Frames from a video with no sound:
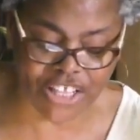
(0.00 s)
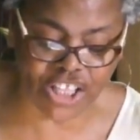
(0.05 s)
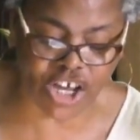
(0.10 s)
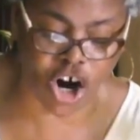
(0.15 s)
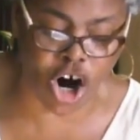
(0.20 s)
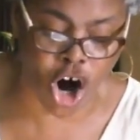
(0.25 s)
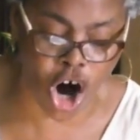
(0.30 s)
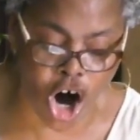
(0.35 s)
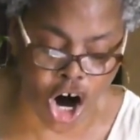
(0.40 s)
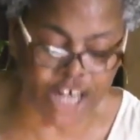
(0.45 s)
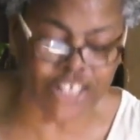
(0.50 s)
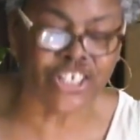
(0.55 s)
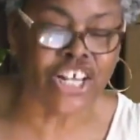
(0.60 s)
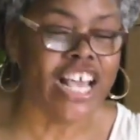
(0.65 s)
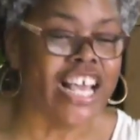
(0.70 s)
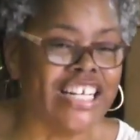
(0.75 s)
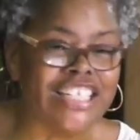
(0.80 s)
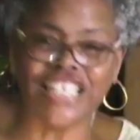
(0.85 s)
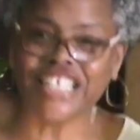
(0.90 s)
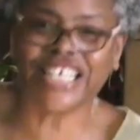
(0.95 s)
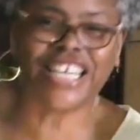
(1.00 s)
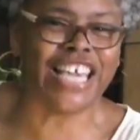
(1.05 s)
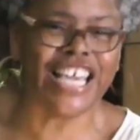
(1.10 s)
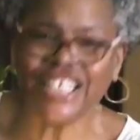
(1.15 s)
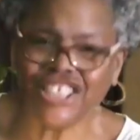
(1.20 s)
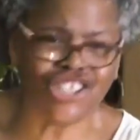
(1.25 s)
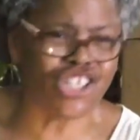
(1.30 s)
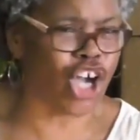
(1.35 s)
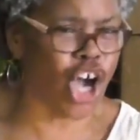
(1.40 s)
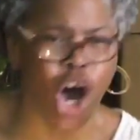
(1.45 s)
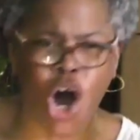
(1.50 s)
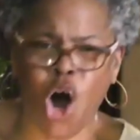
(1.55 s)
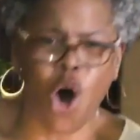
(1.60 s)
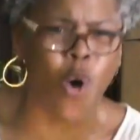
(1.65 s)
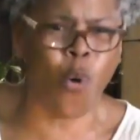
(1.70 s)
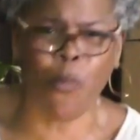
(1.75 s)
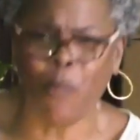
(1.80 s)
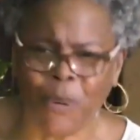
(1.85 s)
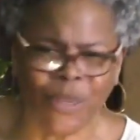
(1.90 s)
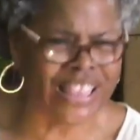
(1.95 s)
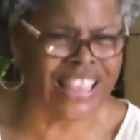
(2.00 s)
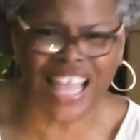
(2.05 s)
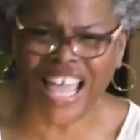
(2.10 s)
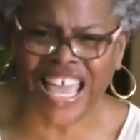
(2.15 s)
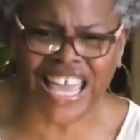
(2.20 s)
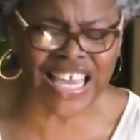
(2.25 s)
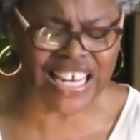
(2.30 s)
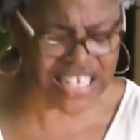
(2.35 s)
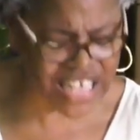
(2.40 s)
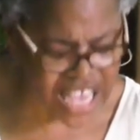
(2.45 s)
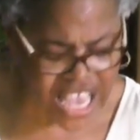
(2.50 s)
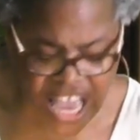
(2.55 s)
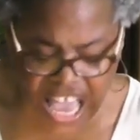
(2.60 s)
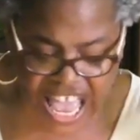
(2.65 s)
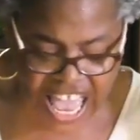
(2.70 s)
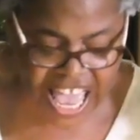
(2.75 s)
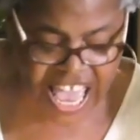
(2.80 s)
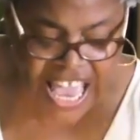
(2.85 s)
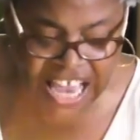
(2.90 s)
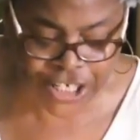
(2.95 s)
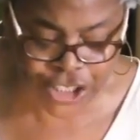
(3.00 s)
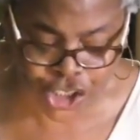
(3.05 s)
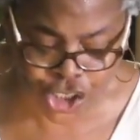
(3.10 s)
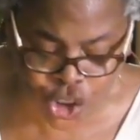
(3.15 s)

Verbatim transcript: in their hearts to get to home plate and